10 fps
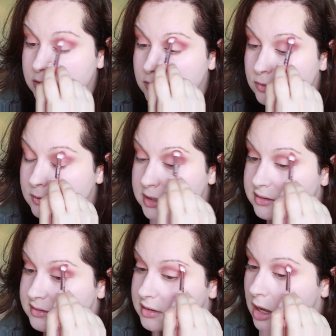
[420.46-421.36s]

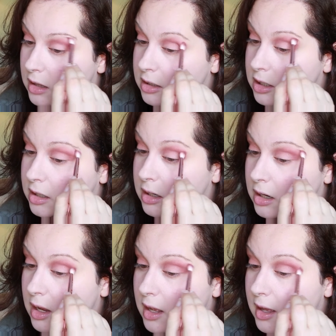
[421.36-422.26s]
crease color.
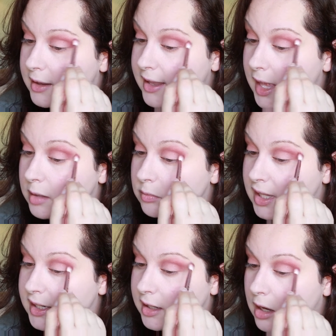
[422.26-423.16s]
Again,
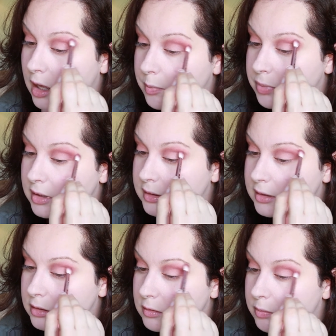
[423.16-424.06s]
blending up a
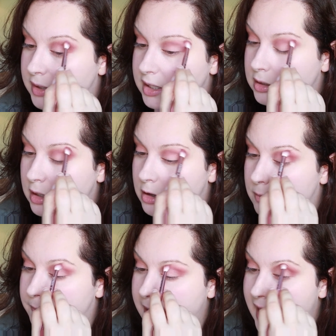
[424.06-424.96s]
little bit
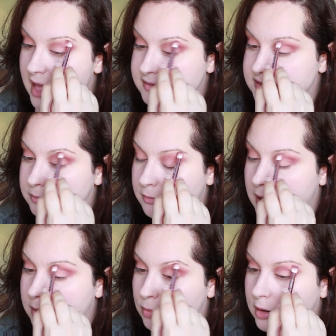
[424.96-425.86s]
up past
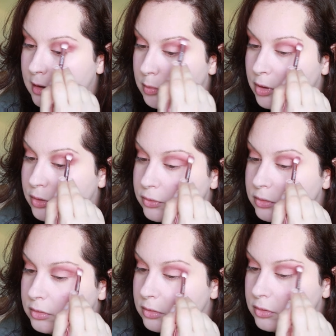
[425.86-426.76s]
my brow bone
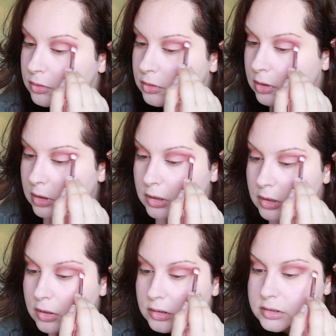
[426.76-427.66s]

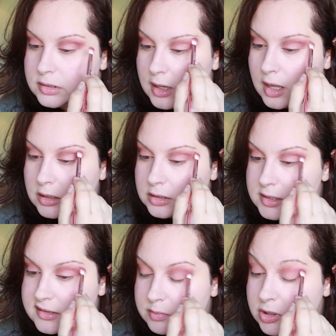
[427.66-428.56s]
to kind of
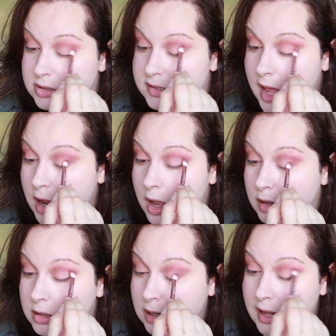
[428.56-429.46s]
disperse that
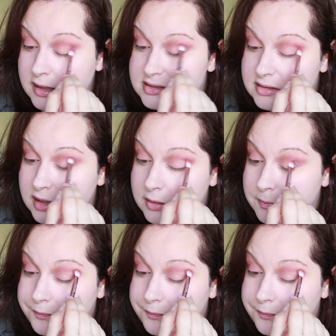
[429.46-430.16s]
color nicely.